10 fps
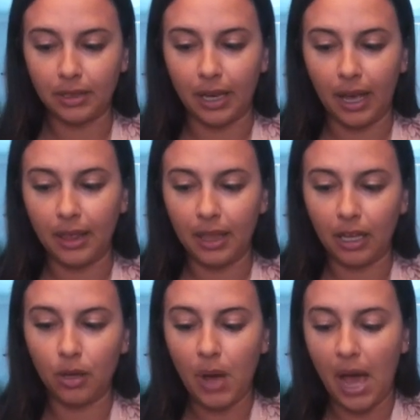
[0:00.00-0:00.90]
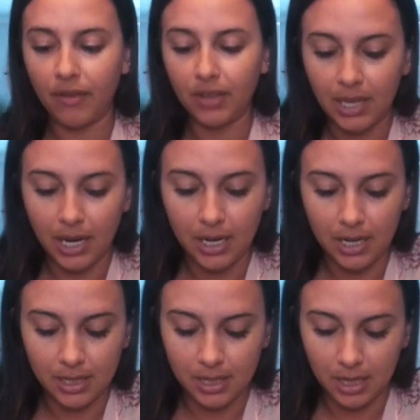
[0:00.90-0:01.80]
Like, I think you have a
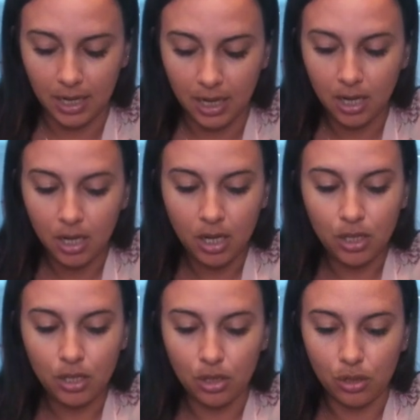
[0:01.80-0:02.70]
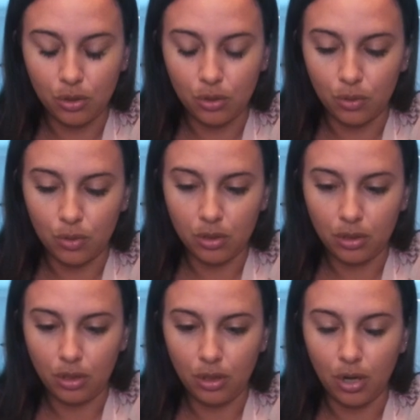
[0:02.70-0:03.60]
tendency to,
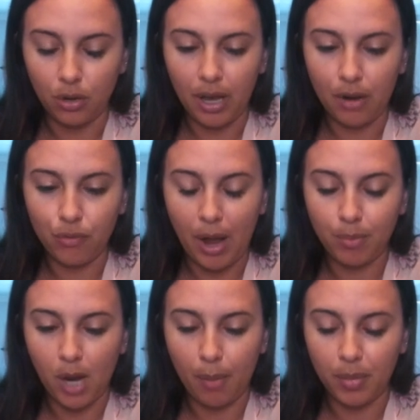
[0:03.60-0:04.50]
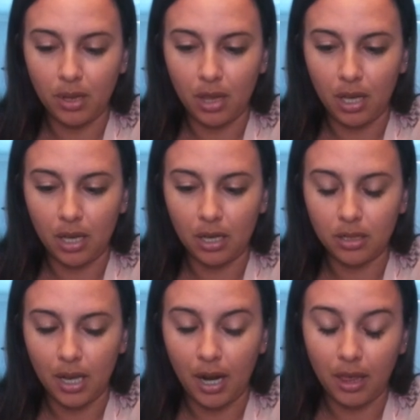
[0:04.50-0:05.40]
you know, get wrapped up in things,
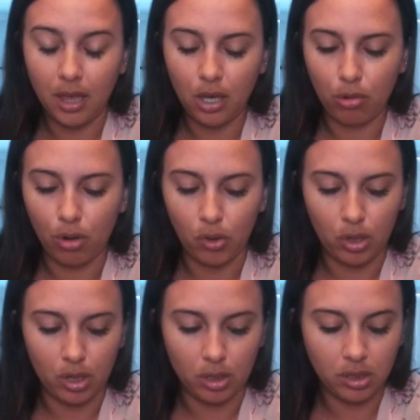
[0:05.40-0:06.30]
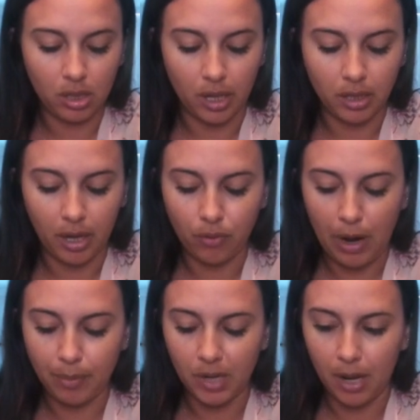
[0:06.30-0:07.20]
and I think you know this, like, get
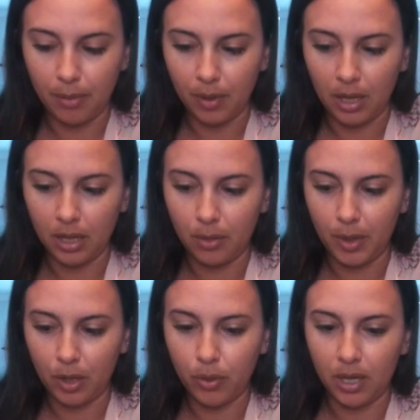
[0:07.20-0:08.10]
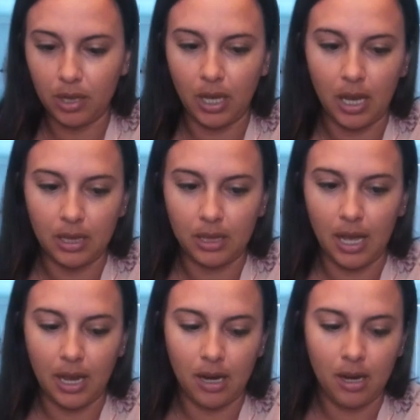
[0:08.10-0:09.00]
wrapped up a little bit quickly and then